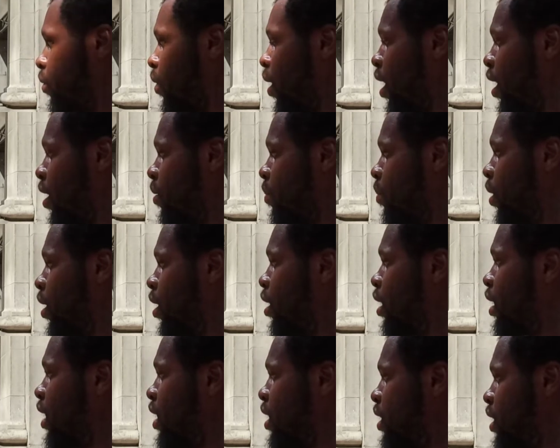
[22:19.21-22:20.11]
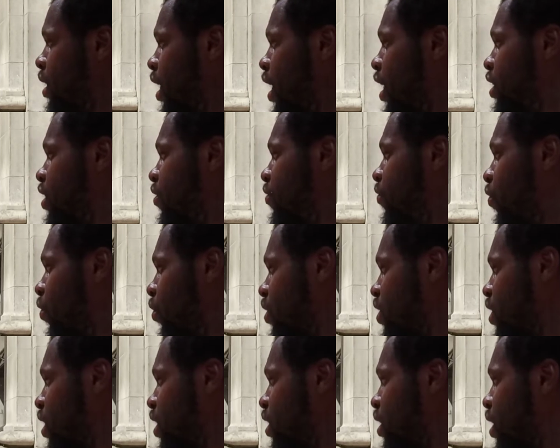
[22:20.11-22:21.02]
Right, but Ecclesiastes
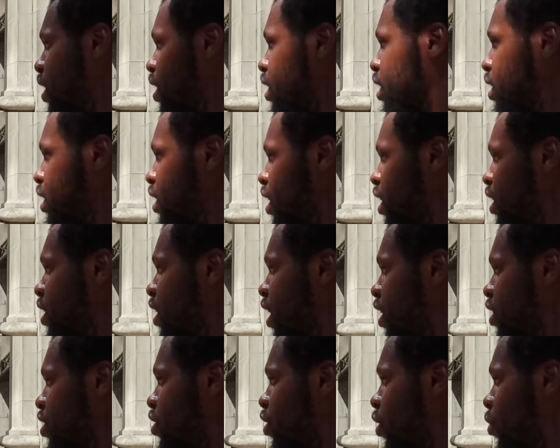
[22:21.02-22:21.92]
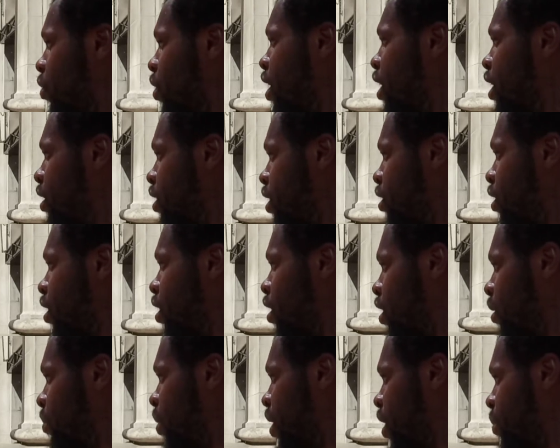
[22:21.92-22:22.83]
4:16, it says there's no end of the
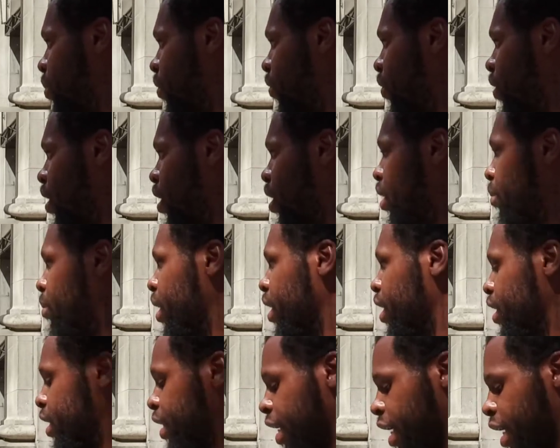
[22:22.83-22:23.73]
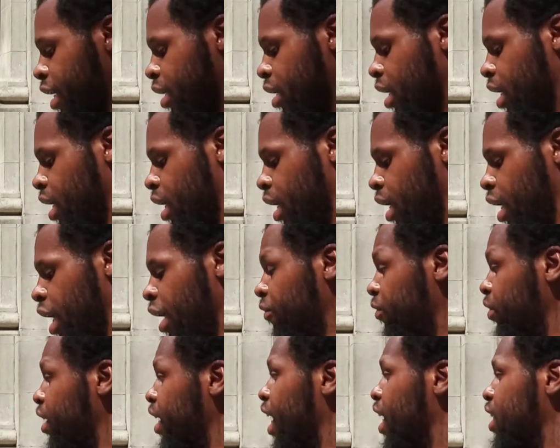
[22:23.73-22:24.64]
people. Meaning that
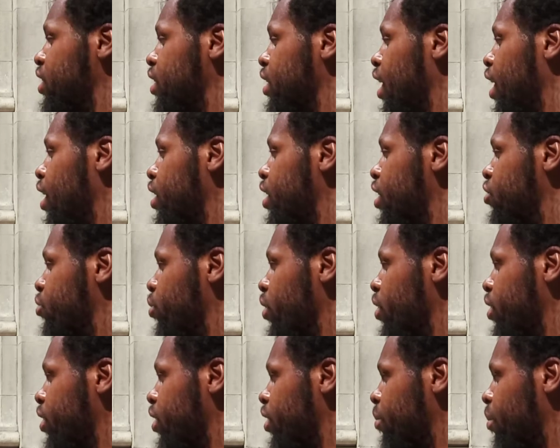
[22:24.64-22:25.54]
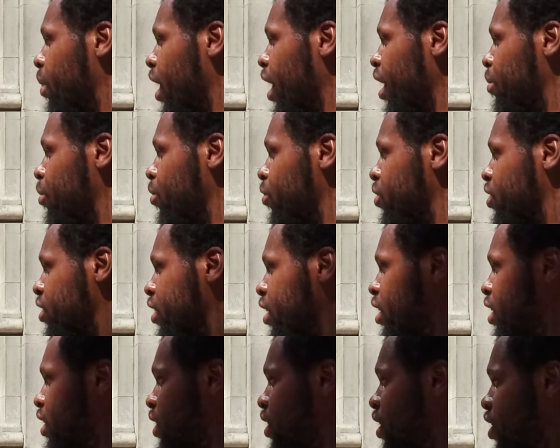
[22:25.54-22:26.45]
every nationality that's written in the Bible
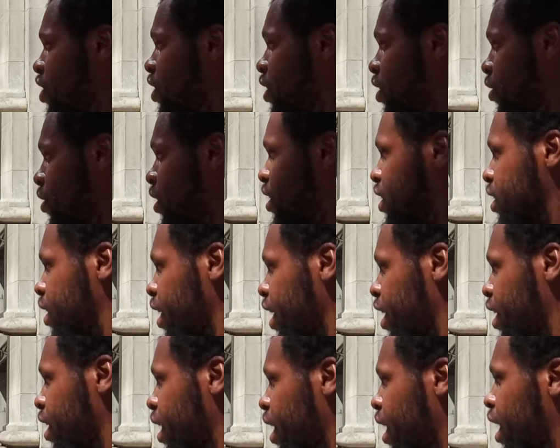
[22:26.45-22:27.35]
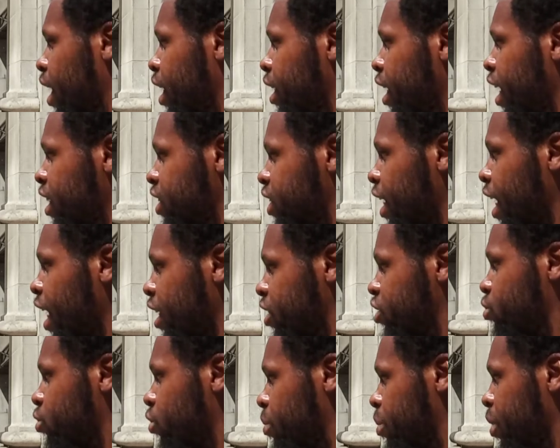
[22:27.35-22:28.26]
still exists till this day. And that's the
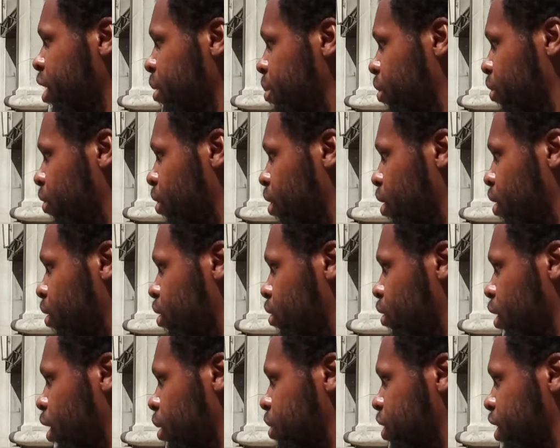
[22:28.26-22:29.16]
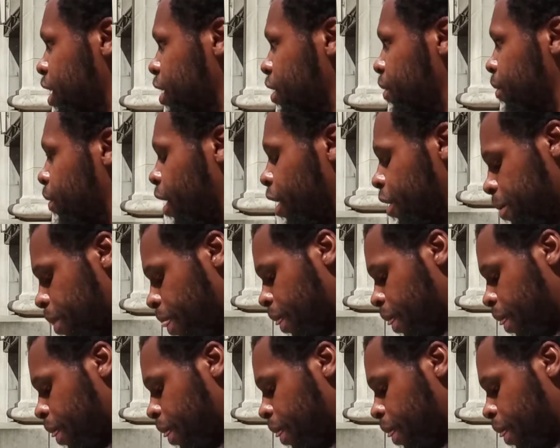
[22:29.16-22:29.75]
actual people. You know what I'm saying? Right?